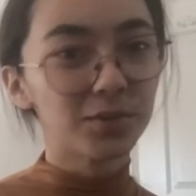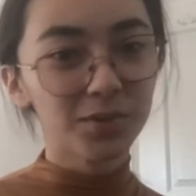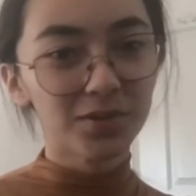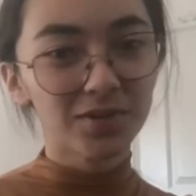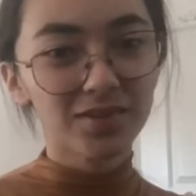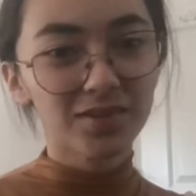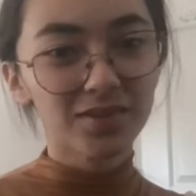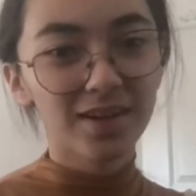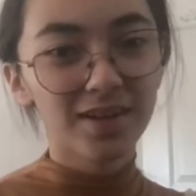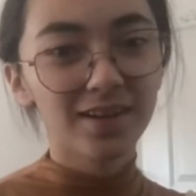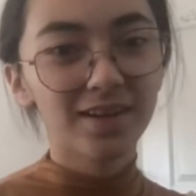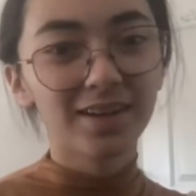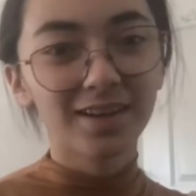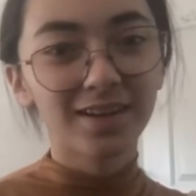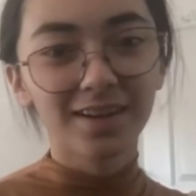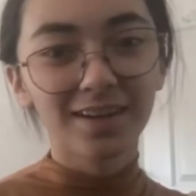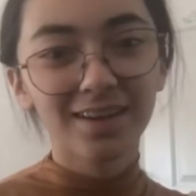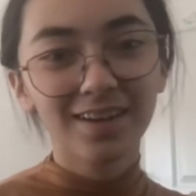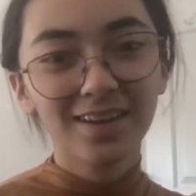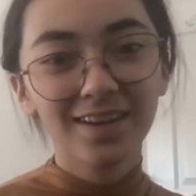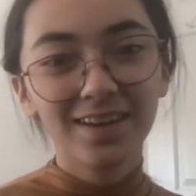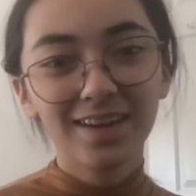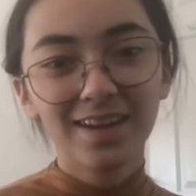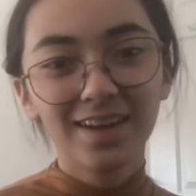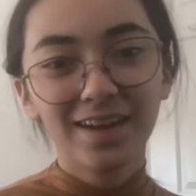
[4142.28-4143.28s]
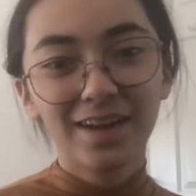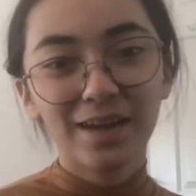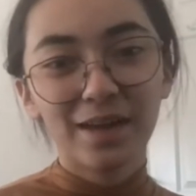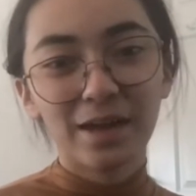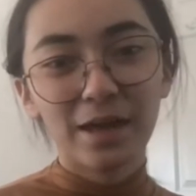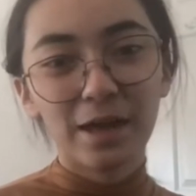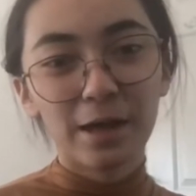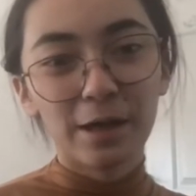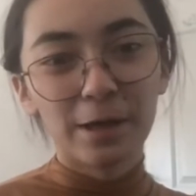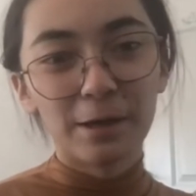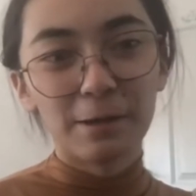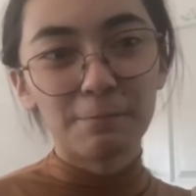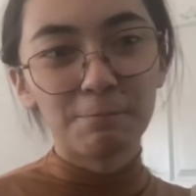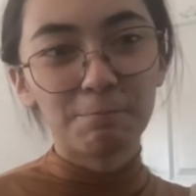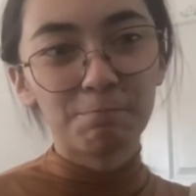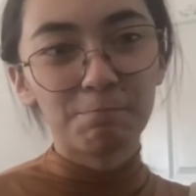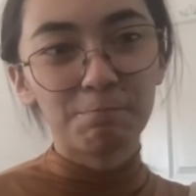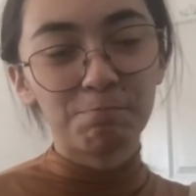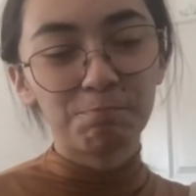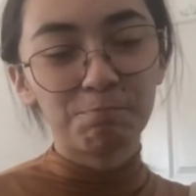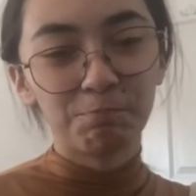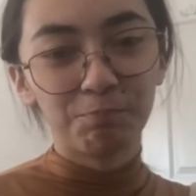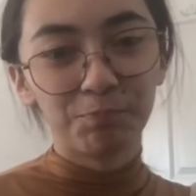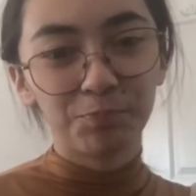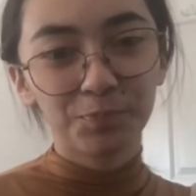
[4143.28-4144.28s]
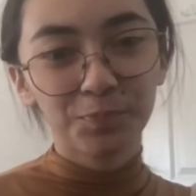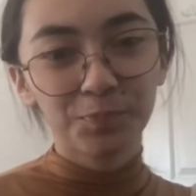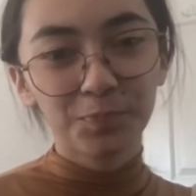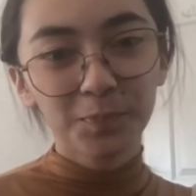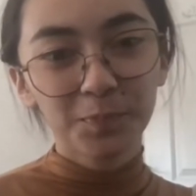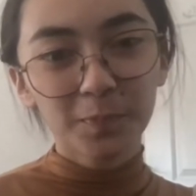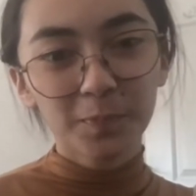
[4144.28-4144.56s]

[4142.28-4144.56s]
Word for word: you were saying, um,